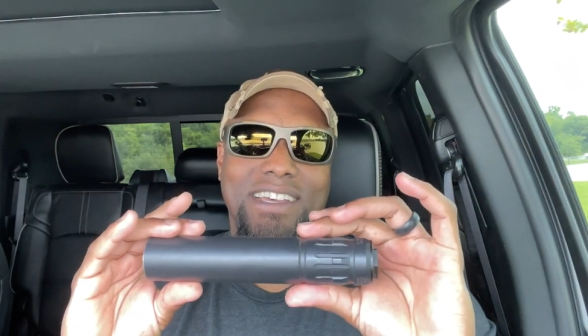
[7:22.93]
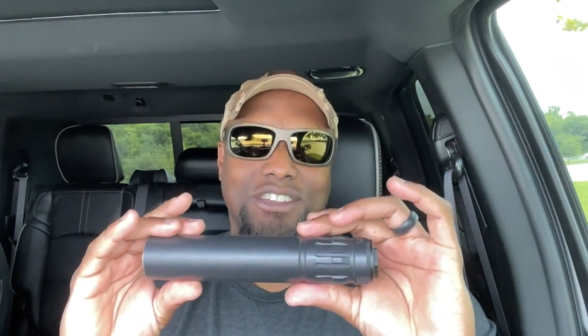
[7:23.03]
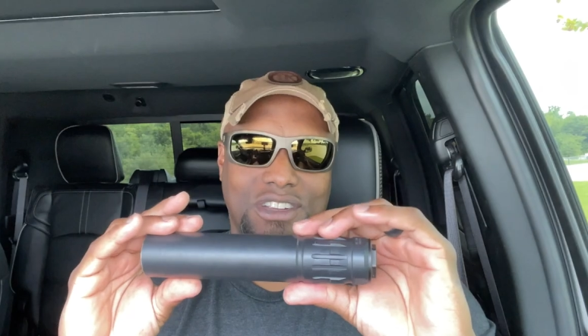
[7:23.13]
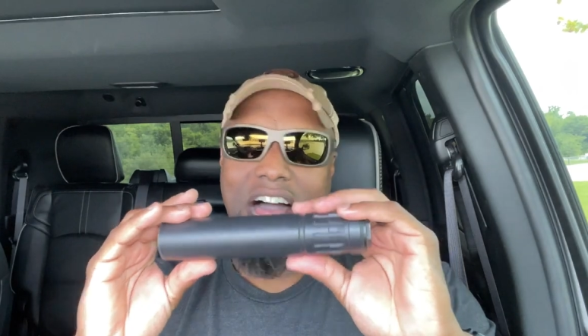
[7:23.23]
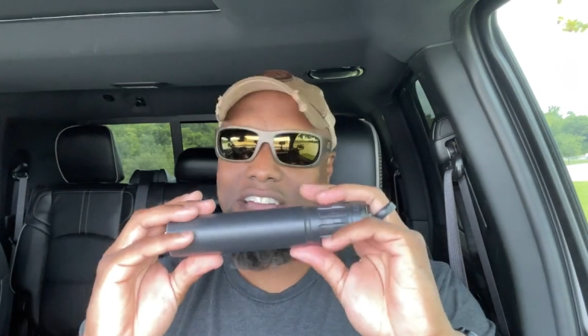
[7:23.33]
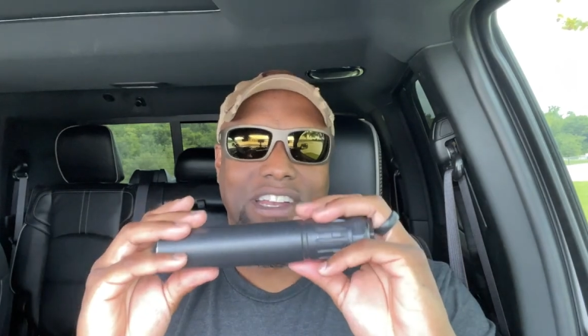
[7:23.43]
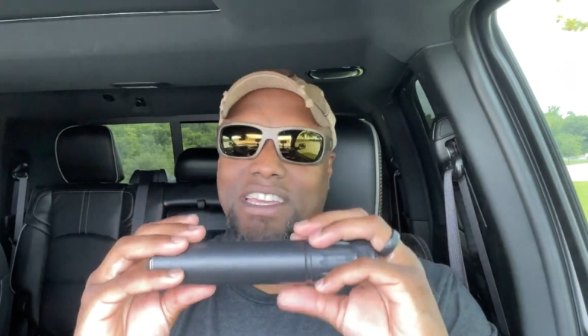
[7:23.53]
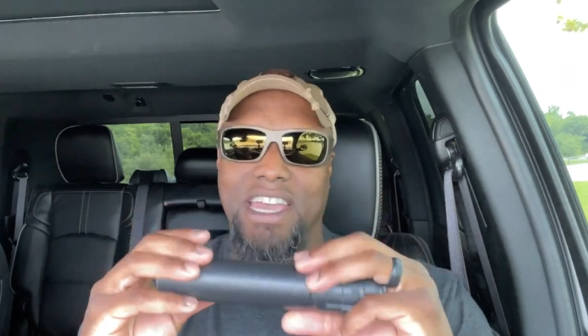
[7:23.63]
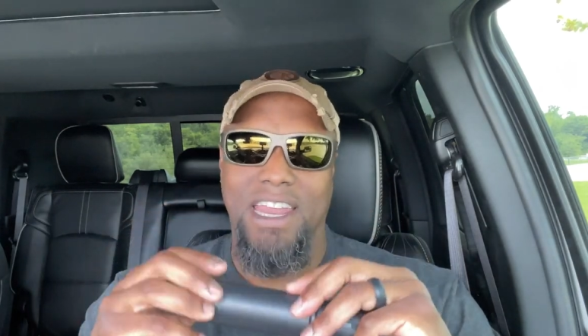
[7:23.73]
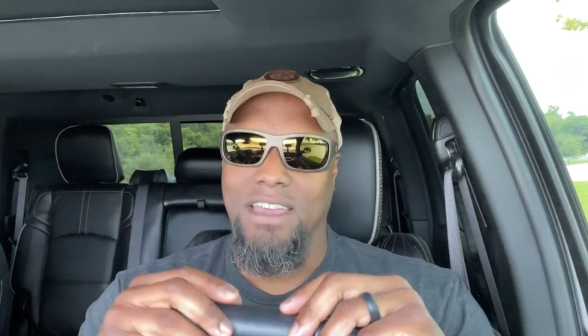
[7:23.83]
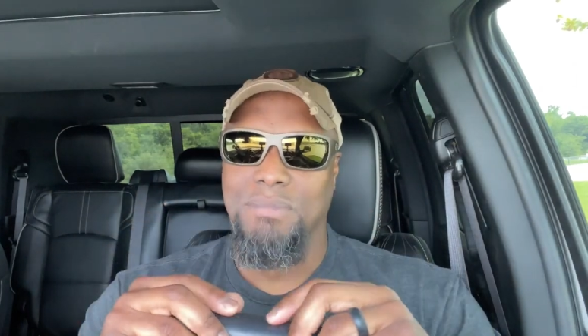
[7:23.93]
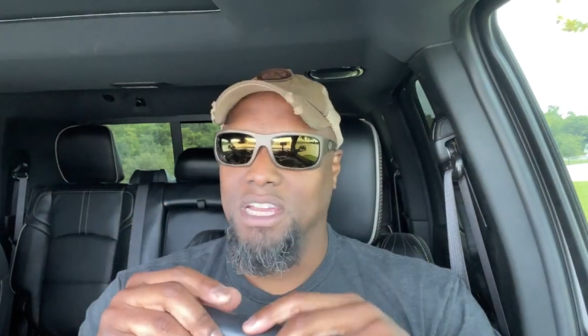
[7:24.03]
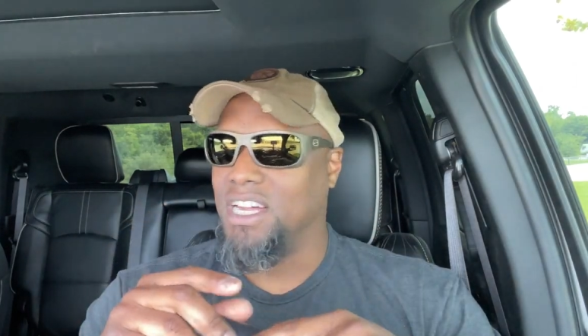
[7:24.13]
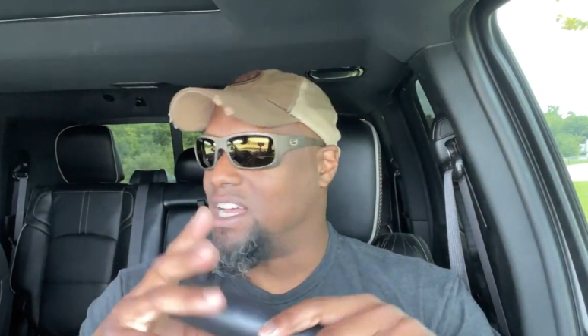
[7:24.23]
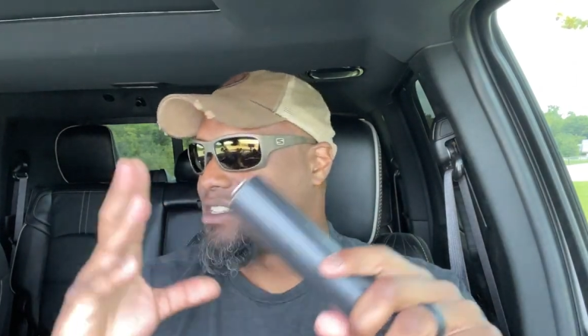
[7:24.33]
you're not going to get it,
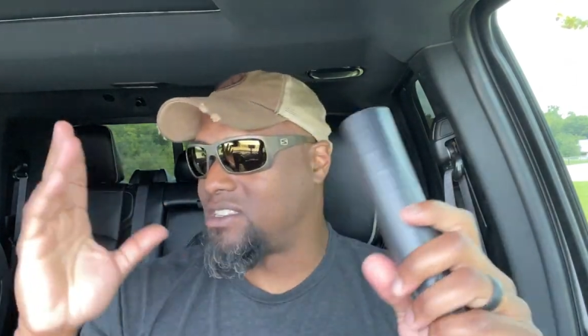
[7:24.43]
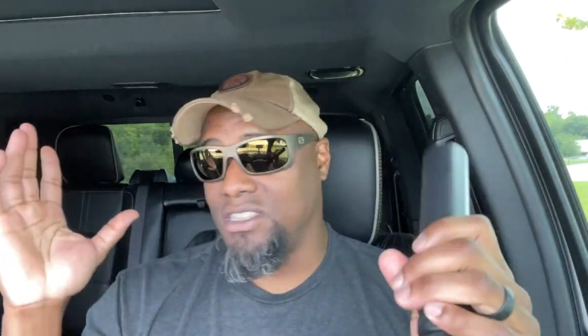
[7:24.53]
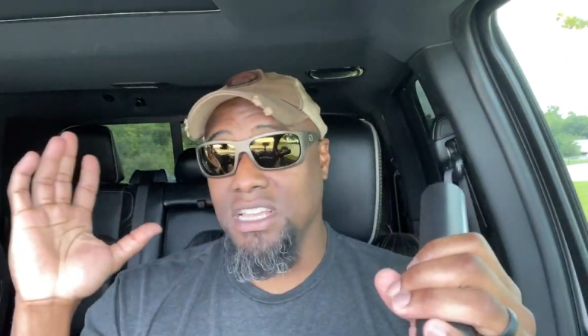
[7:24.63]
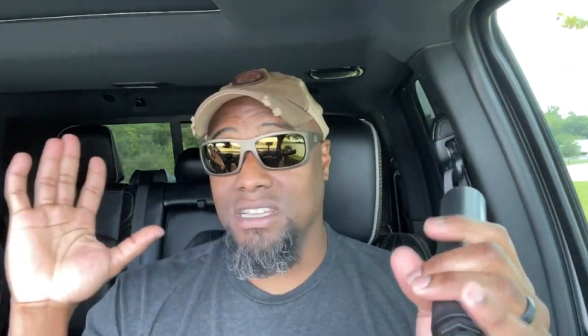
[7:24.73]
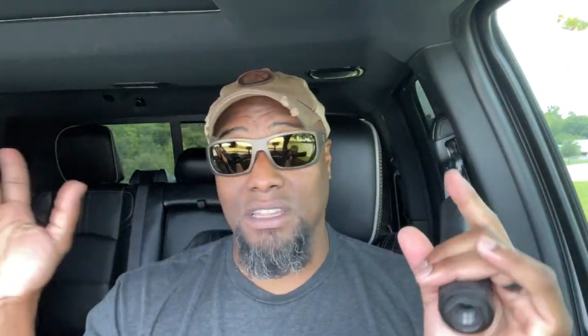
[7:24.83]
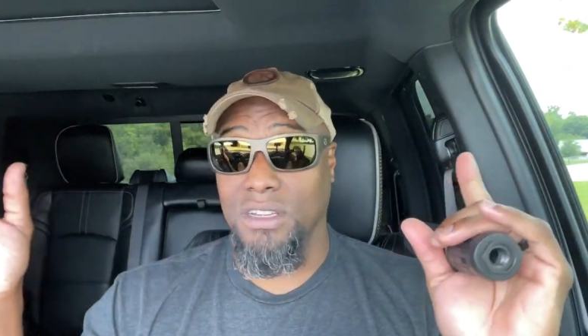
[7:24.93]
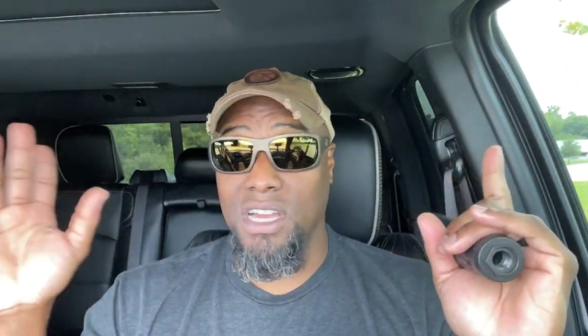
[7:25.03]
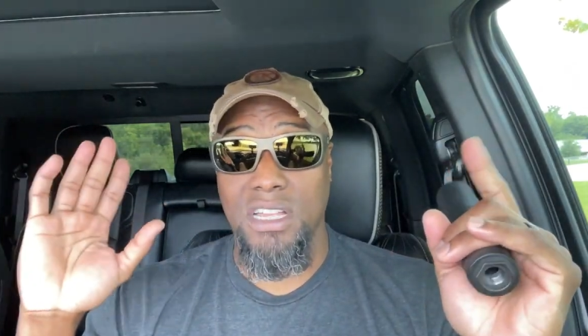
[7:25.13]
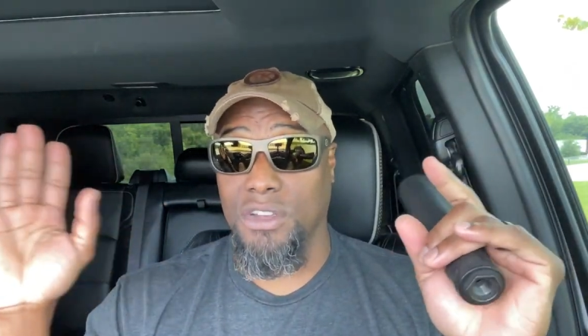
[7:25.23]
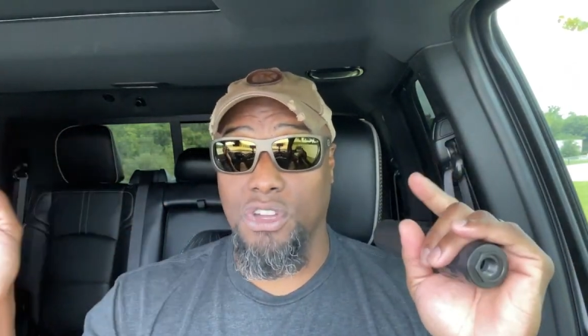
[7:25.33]
because these other guns